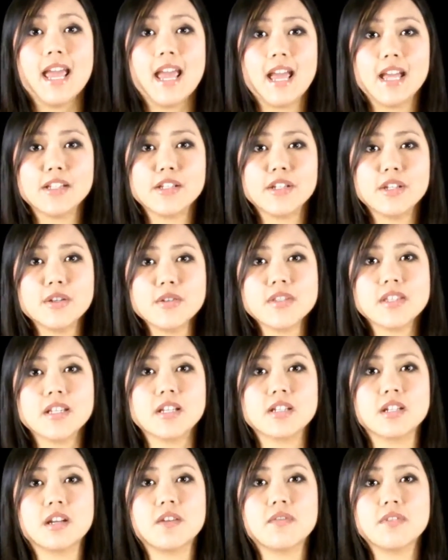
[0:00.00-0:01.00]
and
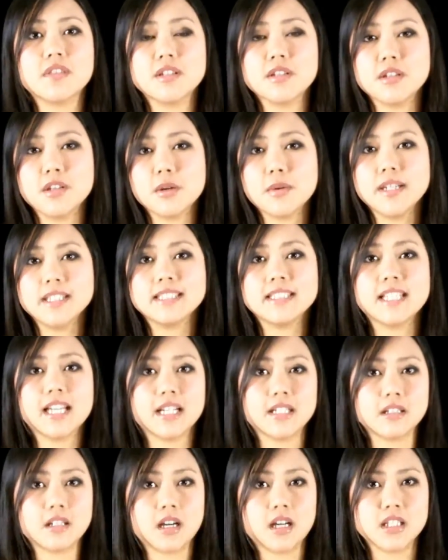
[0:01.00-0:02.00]
usage of the newest
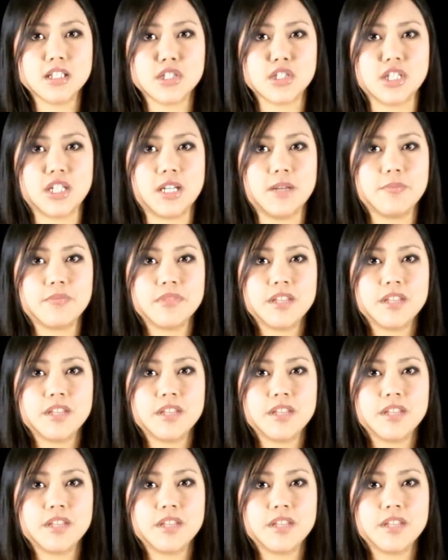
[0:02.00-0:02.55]
technology.